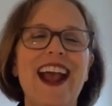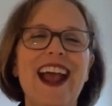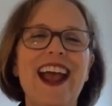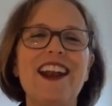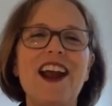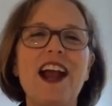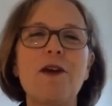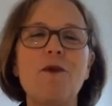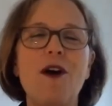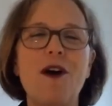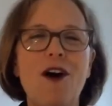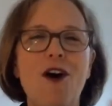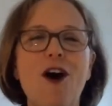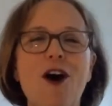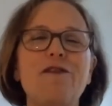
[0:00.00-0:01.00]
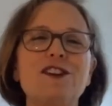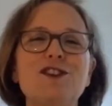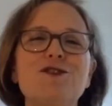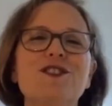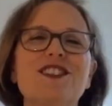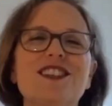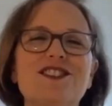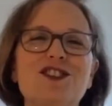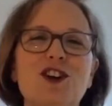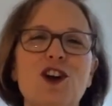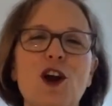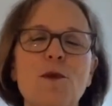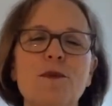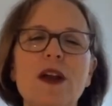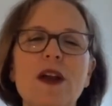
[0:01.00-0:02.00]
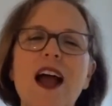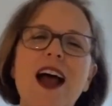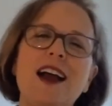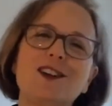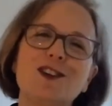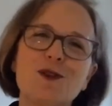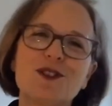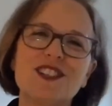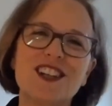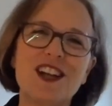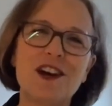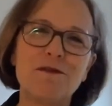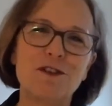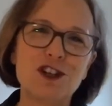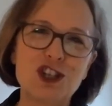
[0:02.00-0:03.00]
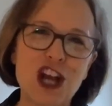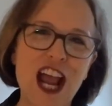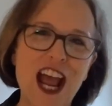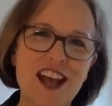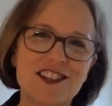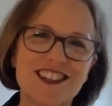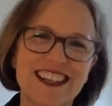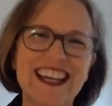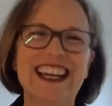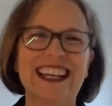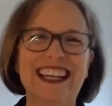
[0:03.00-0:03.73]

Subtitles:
And I often use the term close enough for jazz.